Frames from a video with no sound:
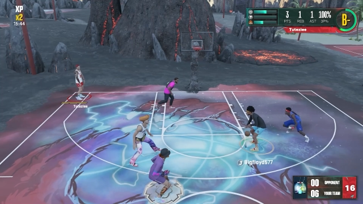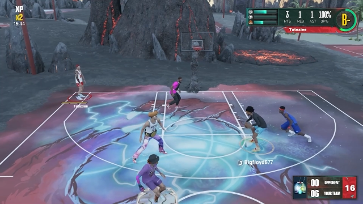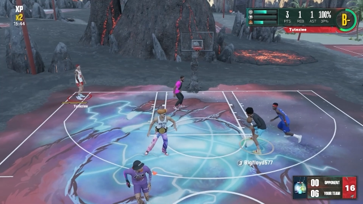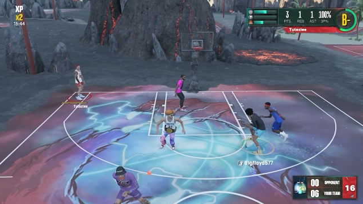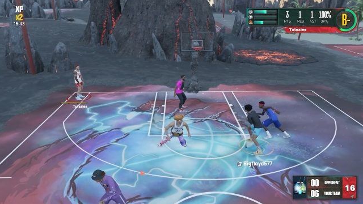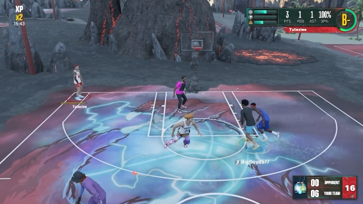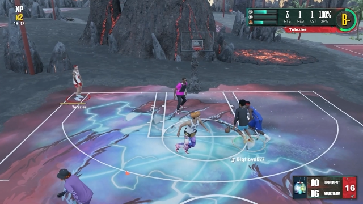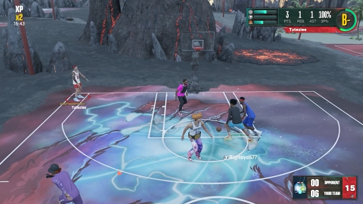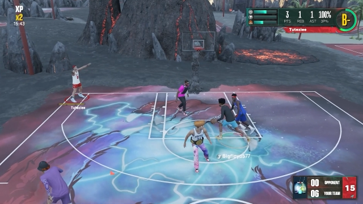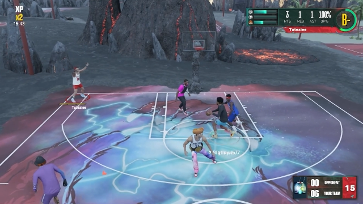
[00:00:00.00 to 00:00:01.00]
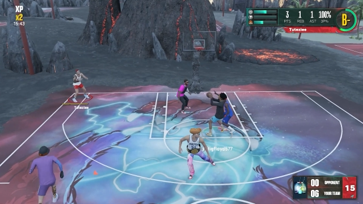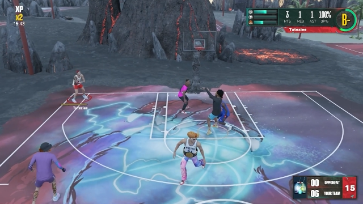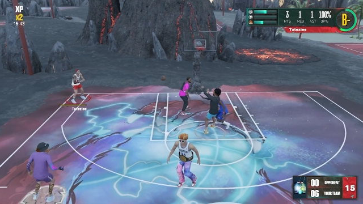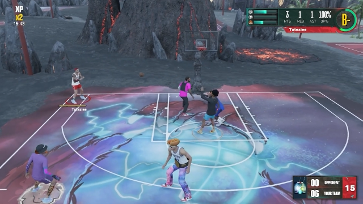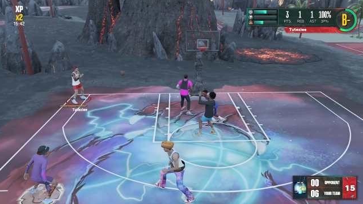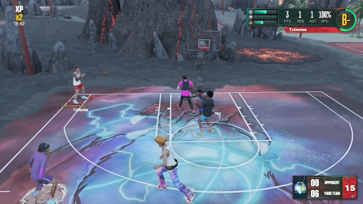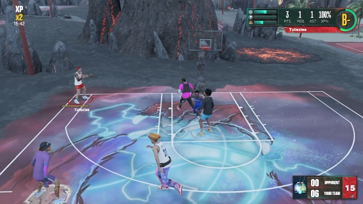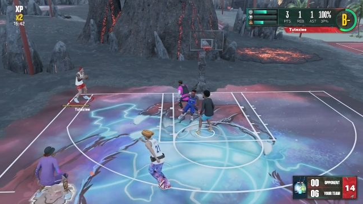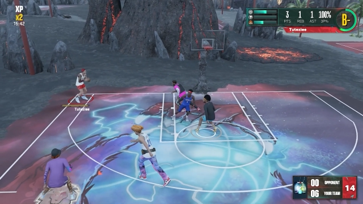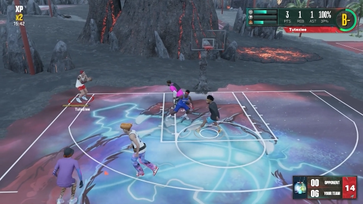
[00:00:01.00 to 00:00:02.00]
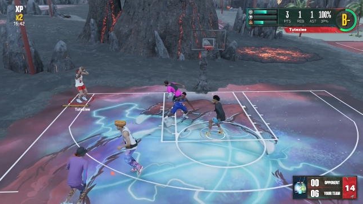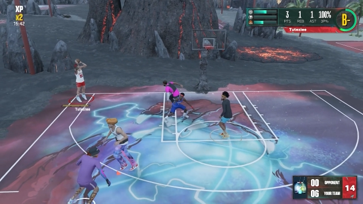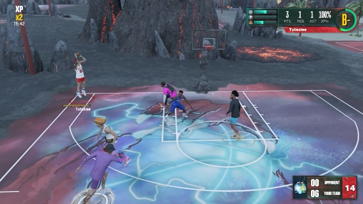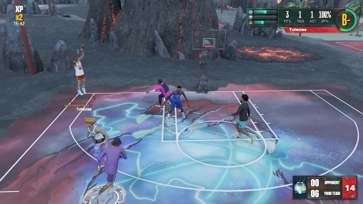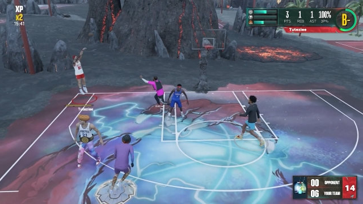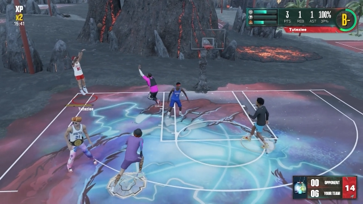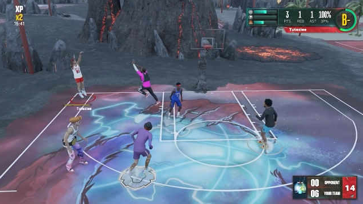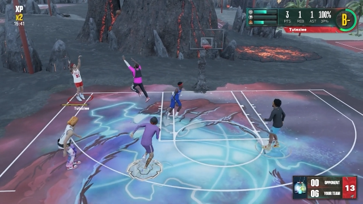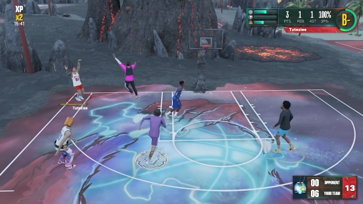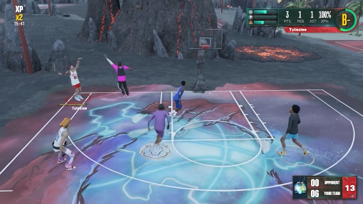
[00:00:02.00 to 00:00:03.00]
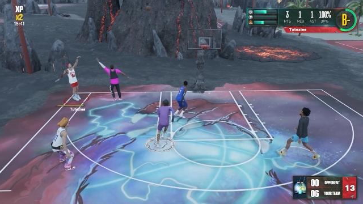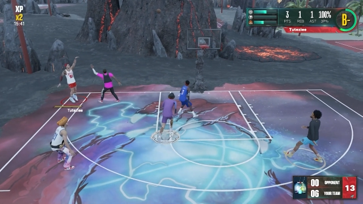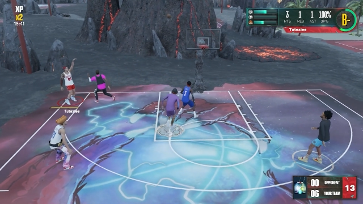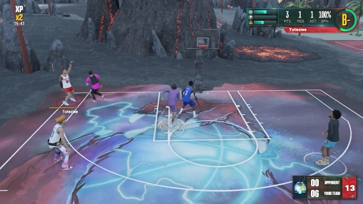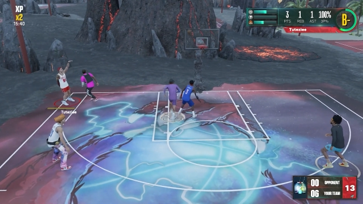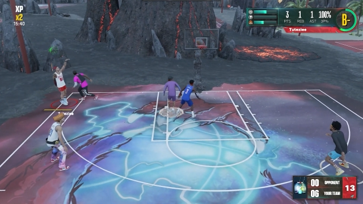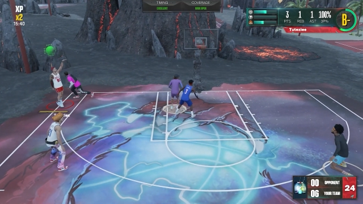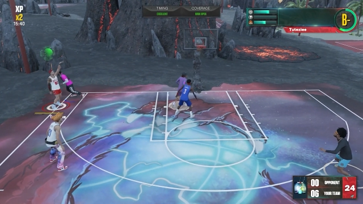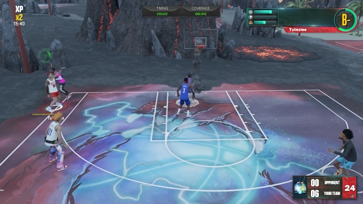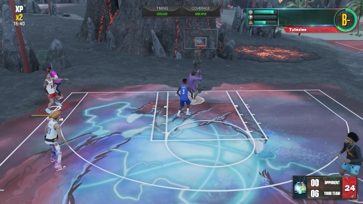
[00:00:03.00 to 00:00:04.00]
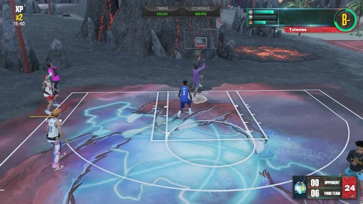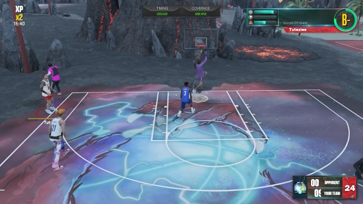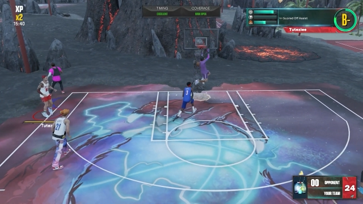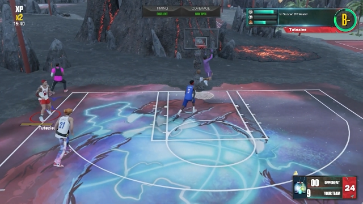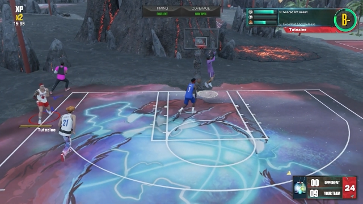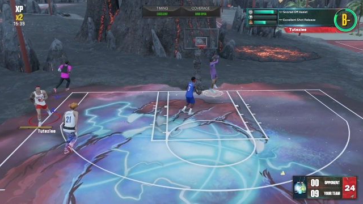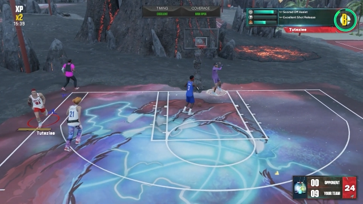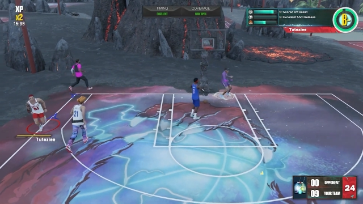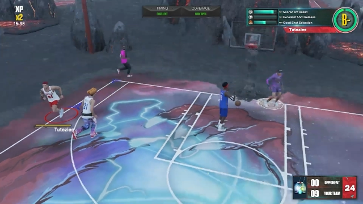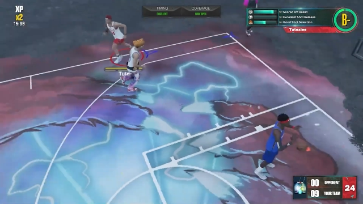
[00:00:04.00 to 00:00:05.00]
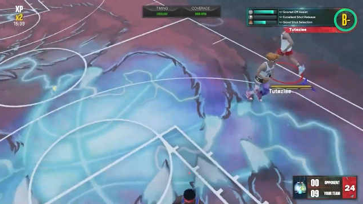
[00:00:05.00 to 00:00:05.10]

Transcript: No face is visible, so there are no lips to read.